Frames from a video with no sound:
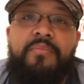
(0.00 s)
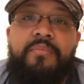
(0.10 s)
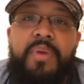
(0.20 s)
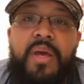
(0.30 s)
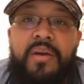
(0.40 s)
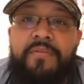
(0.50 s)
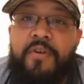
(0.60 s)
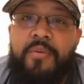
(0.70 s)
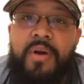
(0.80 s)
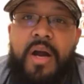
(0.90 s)
Being a
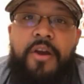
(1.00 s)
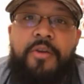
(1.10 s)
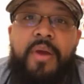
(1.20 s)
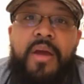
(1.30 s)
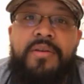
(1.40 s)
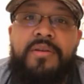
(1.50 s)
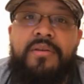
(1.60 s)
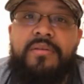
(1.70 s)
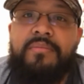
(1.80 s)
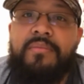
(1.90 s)
former hiring
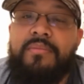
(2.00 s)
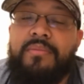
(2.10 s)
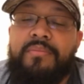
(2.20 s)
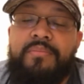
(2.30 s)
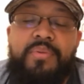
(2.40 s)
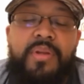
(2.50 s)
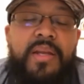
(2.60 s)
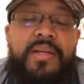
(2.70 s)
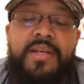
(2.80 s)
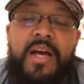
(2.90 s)
manager,
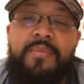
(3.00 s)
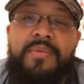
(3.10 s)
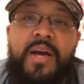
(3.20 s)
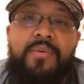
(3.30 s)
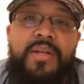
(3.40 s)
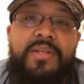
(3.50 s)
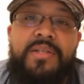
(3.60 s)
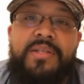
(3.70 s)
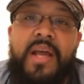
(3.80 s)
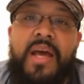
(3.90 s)
plenty of times I would get
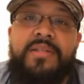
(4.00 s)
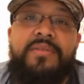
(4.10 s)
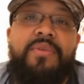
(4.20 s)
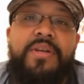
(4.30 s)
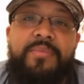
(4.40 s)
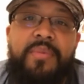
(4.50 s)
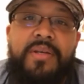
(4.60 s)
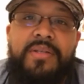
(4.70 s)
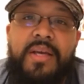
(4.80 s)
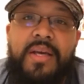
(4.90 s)
stacks of
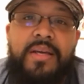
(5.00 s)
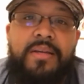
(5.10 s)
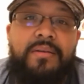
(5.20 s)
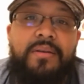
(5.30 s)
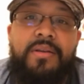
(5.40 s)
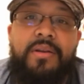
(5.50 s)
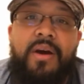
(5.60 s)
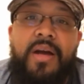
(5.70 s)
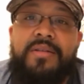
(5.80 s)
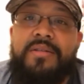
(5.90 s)
resumes, and
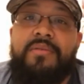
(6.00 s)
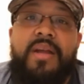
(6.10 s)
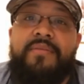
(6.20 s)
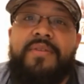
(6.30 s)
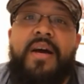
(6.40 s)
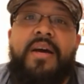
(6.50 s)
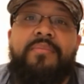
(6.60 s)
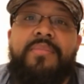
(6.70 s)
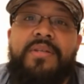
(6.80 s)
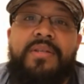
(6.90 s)
I just don't have
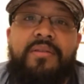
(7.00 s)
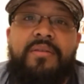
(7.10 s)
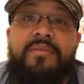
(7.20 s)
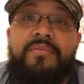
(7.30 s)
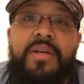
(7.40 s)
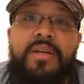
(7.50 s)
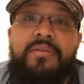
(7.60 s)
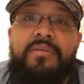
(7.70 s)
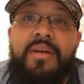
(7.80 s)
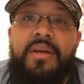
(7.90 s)
time to sit there and read
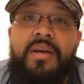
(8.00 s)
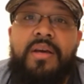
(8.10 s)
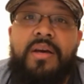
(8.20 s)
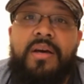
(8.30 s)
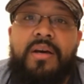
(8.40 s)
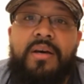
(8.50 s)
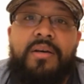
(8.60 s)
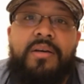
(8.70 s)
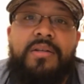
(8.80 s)
a